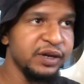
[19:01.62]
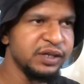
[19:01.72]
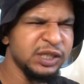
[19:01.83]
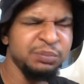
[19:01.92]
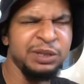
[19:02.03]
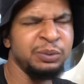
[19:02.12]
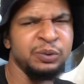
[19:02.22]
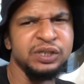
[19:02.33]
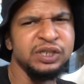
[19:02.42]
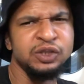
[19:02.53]
They're just people
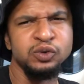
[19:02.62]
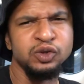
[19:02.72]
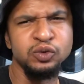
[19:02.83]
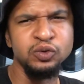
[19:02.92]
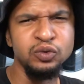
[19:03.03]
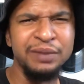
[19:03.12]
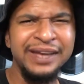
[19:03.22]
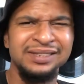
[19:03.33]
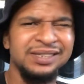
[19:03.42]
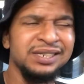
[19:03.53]
with suits who
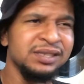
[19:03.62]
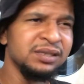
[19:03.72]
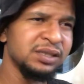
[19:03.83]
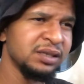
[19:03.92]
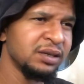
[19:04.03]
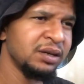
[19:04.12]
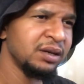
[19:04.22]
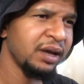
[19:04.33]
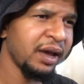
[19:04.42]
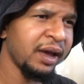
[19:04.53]
make decisions
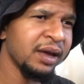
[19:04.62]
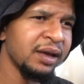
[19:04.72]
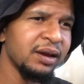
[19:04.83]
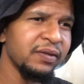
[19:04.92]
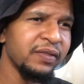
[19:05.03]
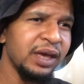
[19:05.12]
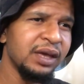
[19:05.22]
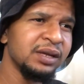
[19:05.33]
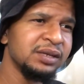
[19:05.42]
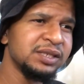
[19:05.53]
and they
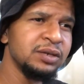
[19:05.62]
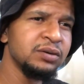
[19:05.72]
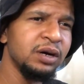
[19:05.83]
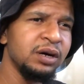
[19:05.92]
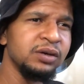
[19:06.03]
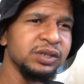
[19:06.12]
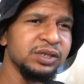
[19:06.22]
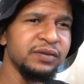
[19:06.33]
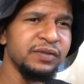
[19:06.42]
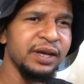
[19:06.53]
can still go.
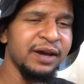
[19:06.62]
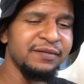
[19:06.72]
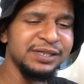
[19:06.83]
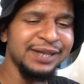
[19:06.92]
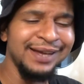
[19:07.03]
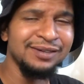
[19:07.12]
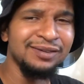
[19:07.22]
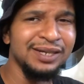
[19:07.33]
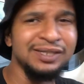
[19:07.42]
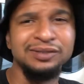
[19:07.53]
So if they ever decide to
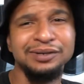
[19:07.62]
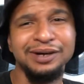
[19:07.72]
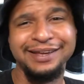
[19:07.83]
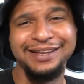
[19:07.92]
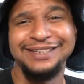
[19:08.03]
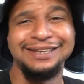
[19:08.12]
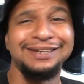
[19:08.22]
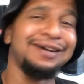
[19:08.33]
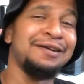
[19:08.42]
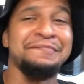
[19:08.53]
wrestle, I guess they
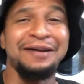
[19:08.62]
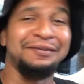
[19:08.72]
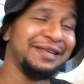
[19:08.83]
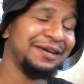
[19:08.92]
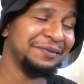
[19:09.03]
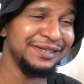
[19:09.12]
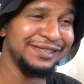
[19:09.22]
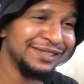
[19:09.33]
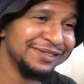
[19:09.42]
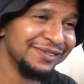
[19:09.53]
could come back when they want
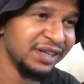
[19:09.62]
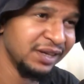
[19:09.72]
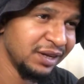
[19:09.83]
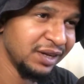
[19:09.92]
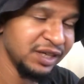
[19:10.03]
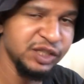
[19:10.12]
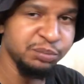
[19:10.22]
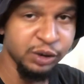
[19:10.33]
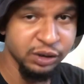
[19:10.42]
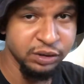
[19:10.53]
to.
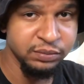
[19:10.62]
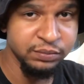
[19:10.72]
Spoiler.